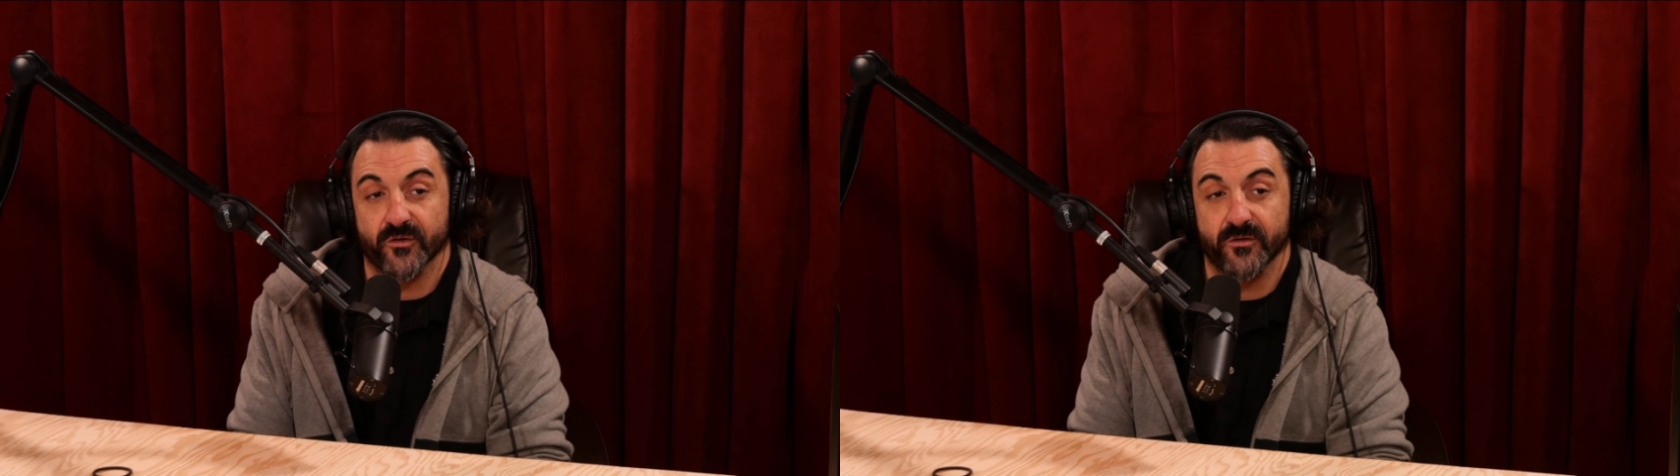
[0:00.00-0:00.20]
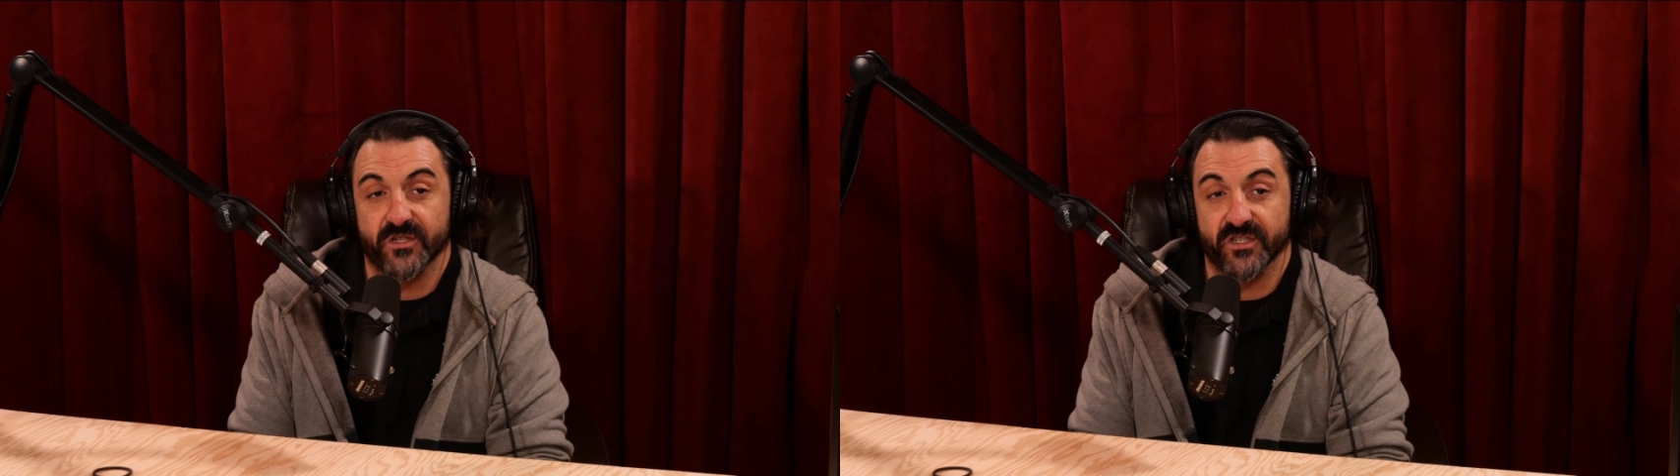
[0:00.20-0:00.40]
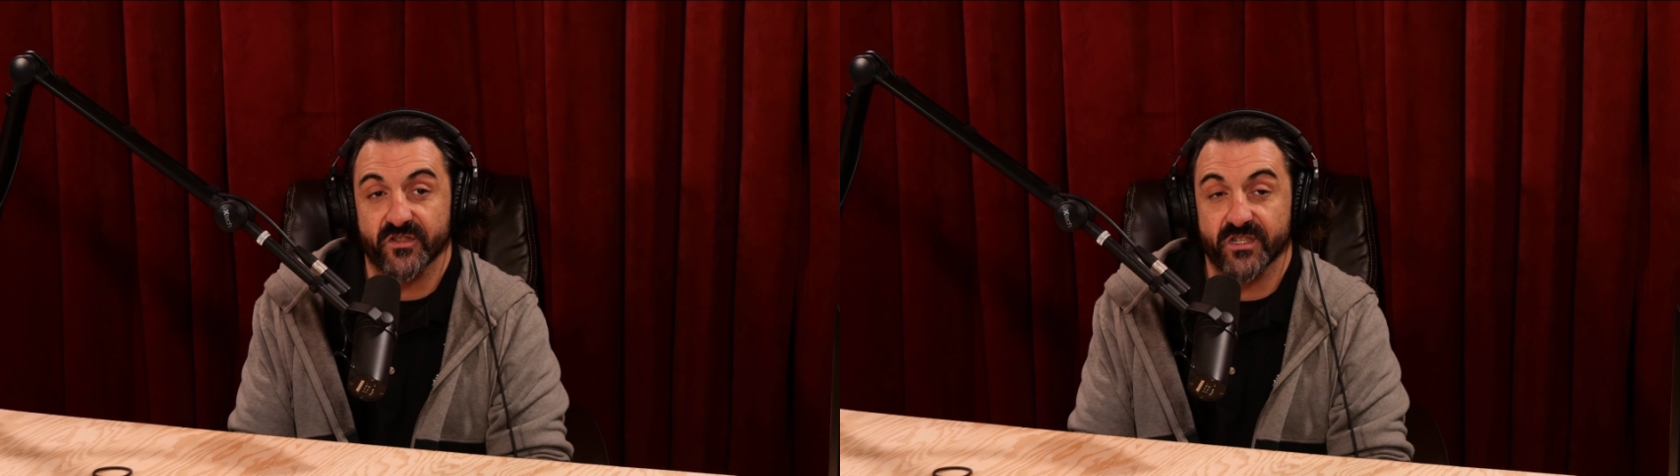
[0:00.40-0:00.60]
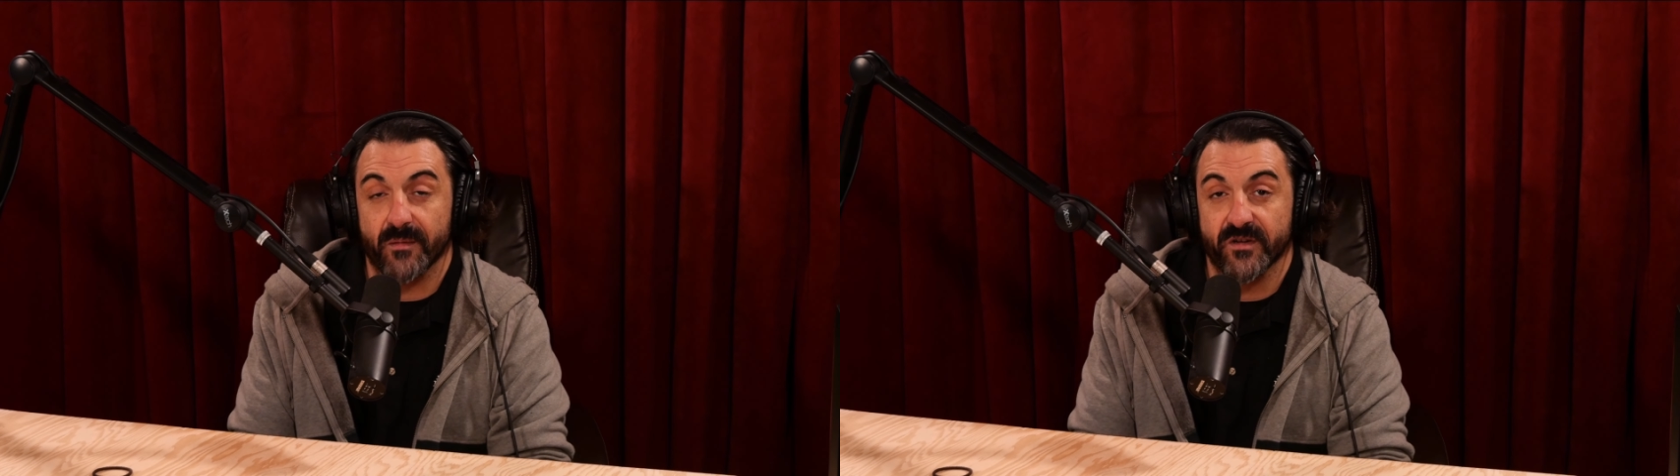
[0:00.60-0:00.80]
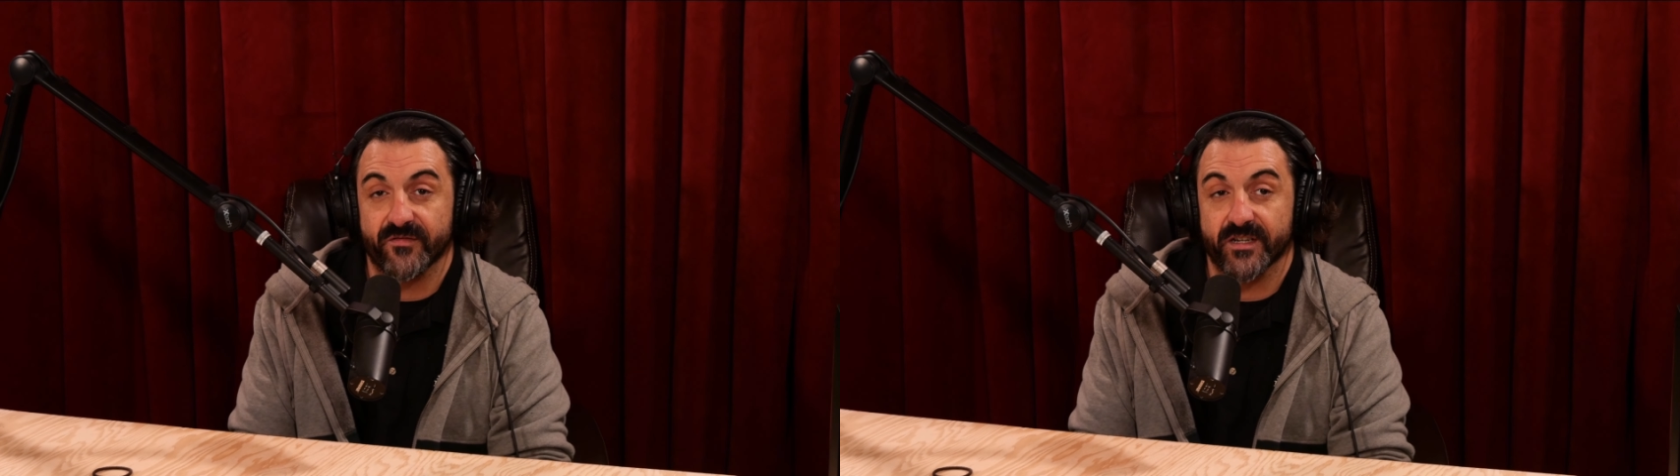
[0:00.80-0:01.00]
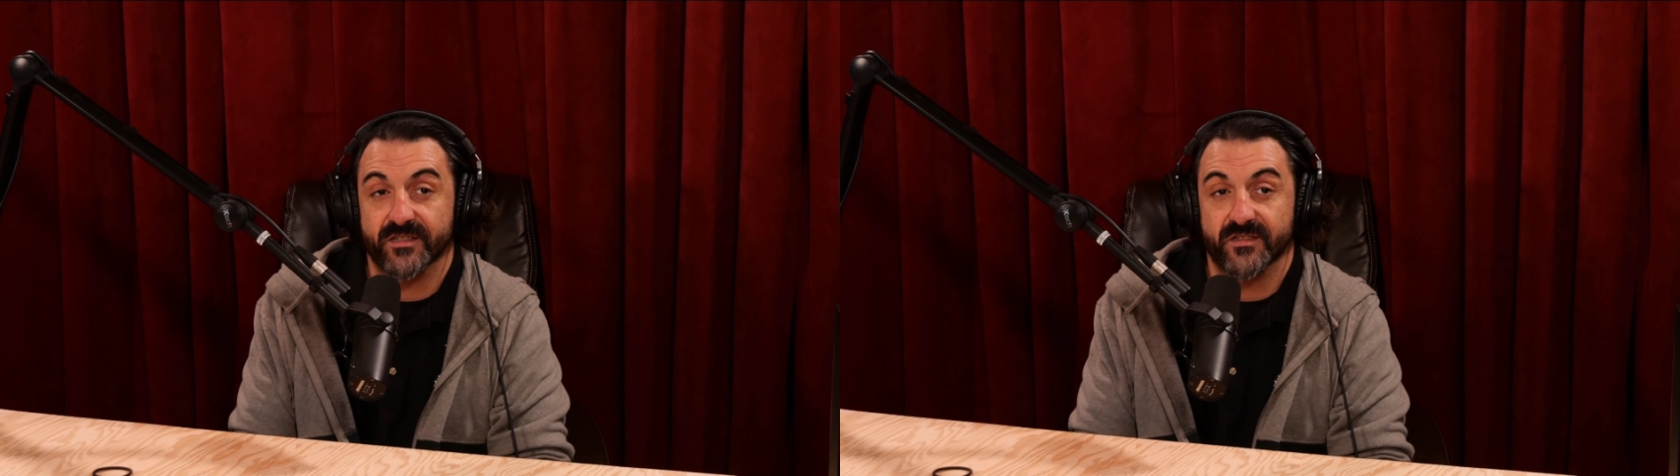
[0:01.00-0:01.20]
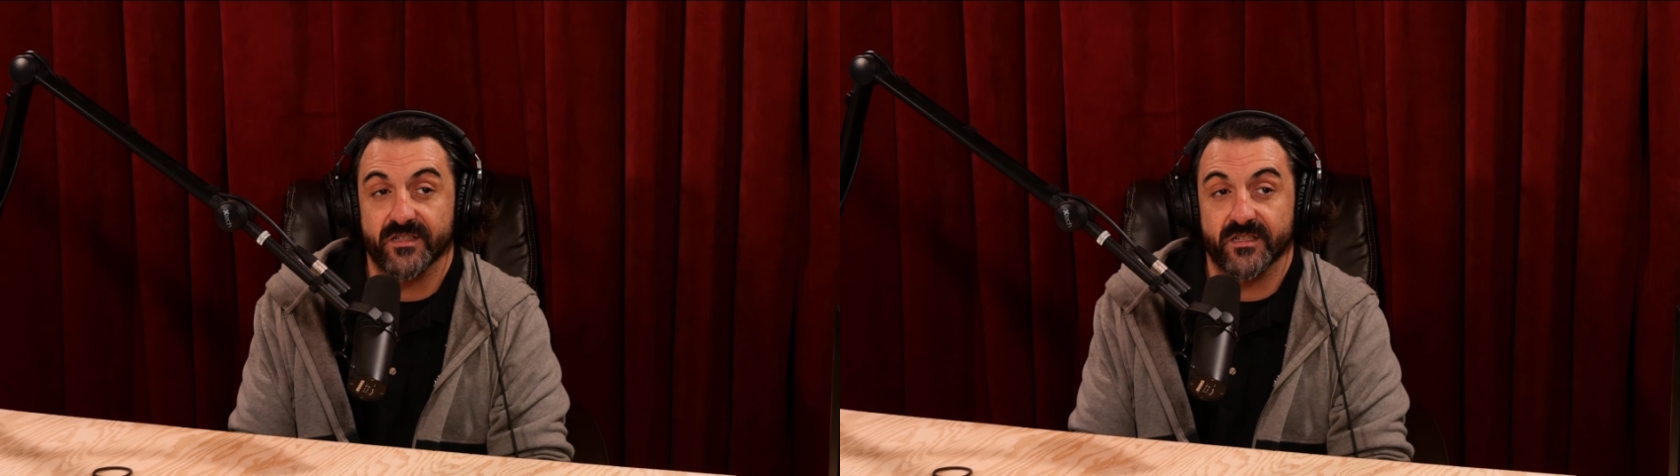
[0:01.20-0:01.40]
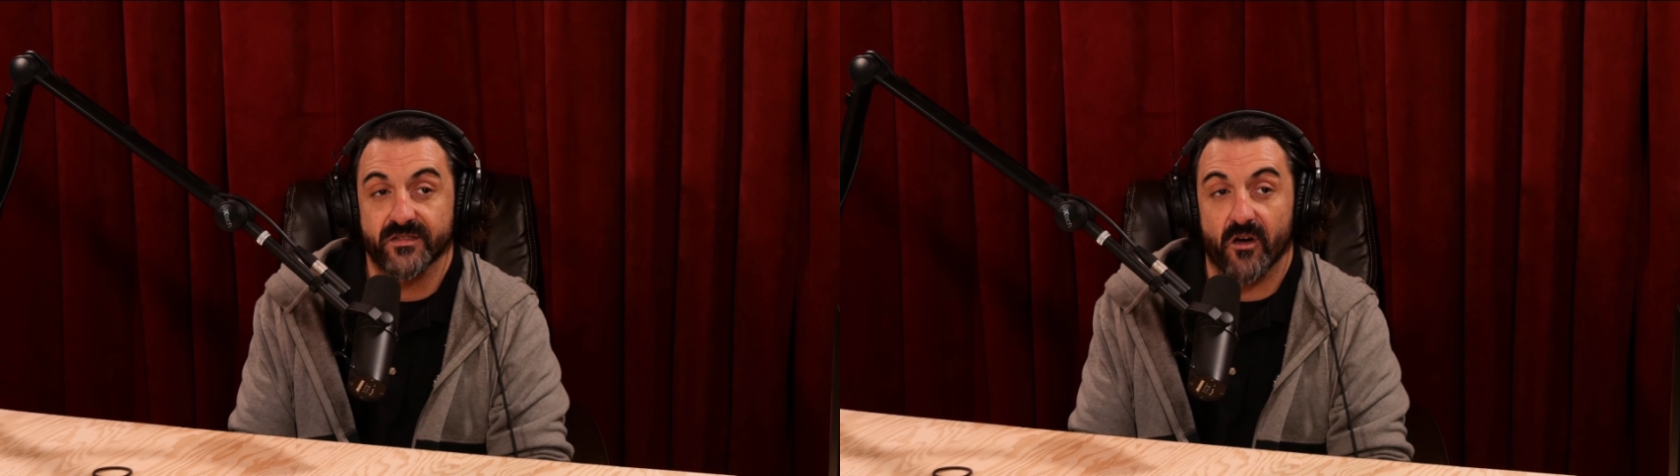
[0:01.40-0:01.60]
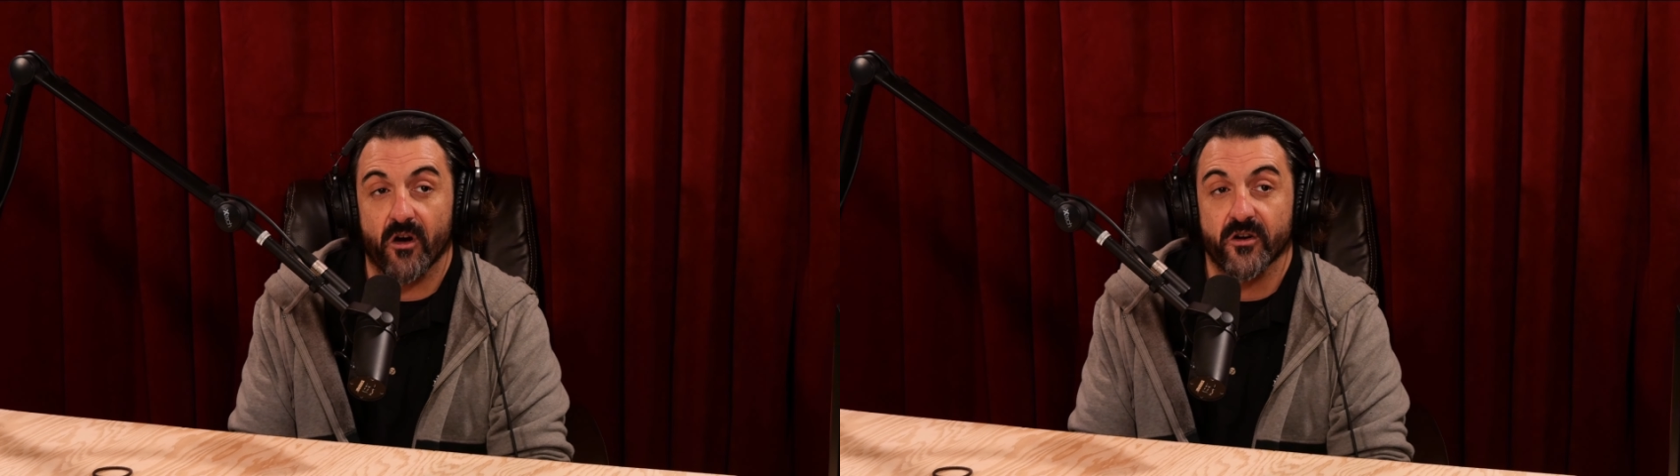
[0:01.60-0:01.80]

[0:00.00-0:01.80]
true to some of us is